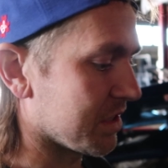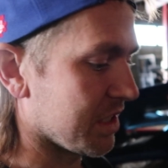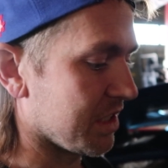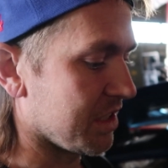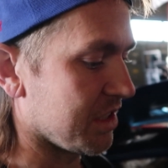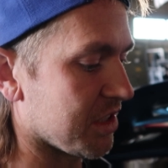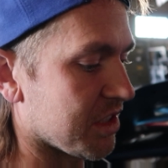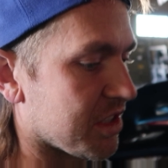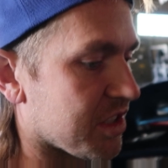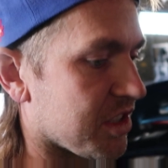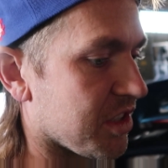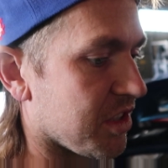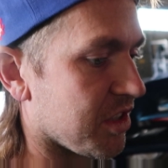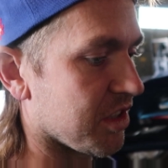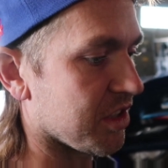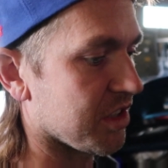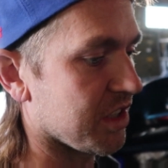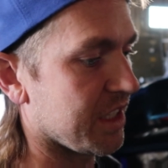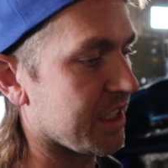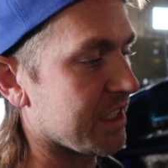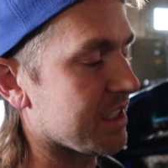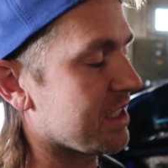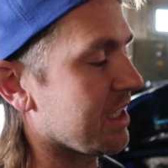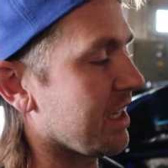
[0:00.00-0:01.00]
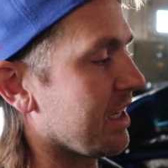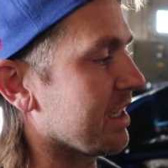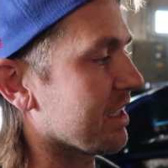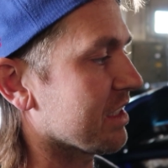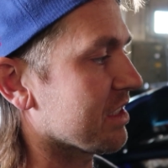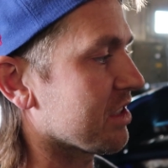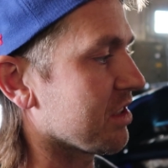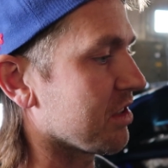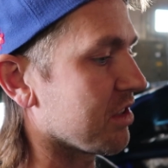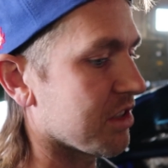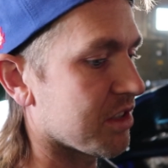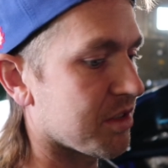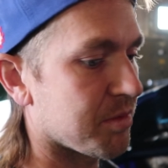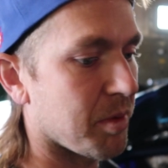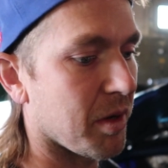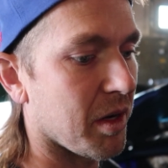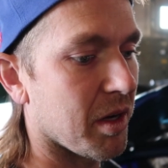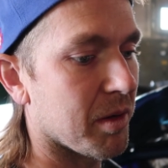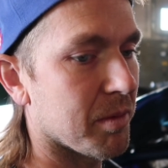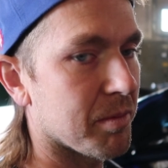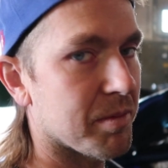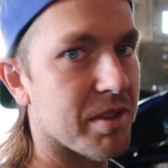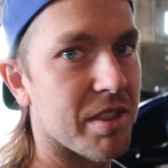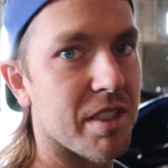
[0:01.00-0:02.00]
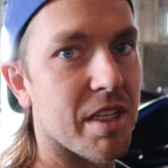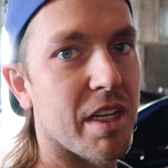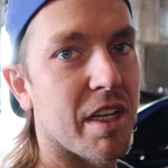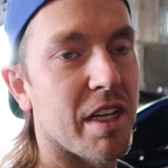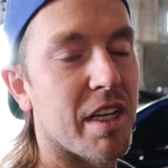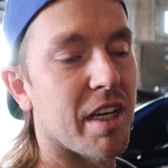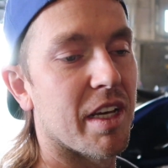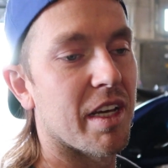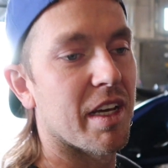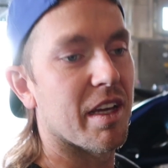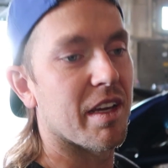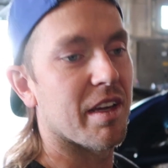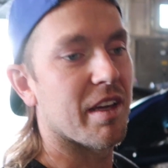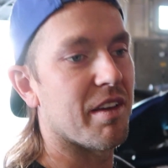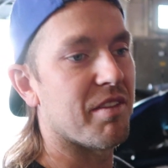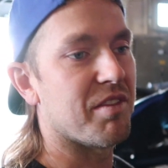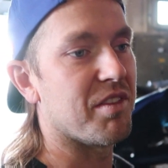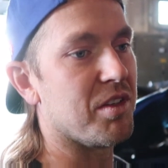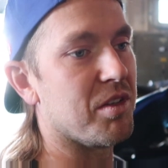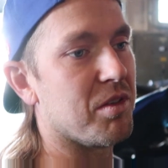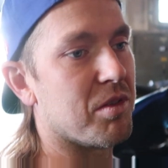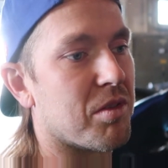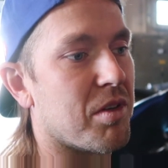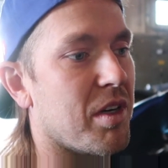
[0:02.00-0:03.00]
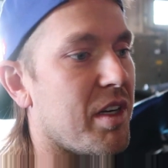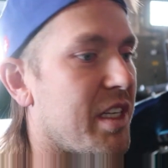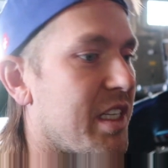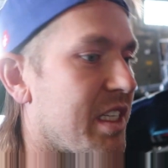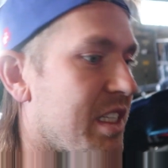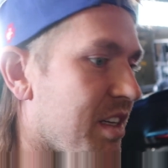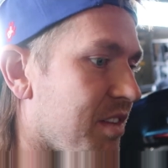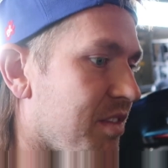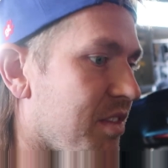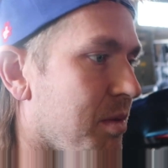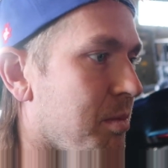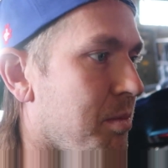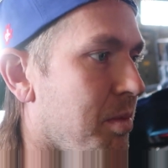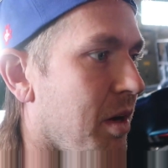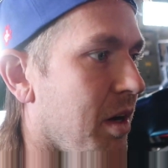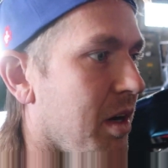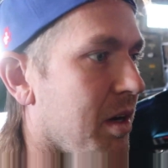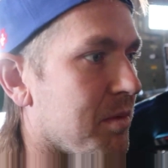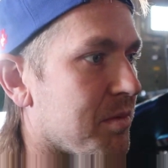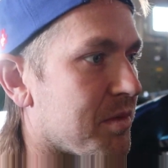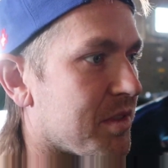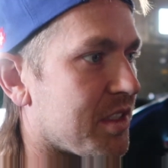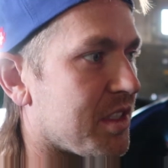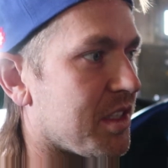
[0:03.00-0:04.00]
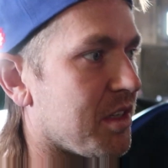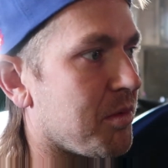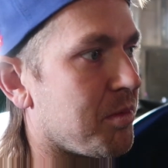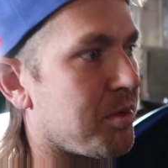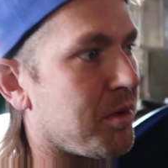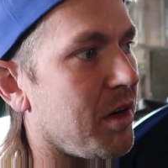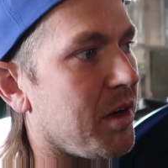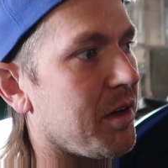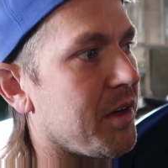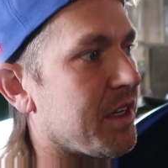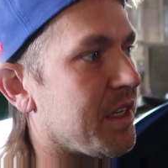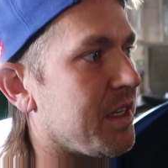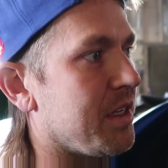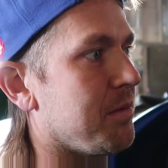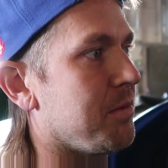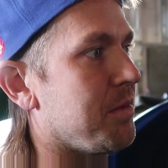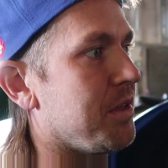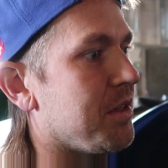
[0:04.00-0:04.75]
ones in your in-tank surge pumps. If you were running different pumps, still probably gonna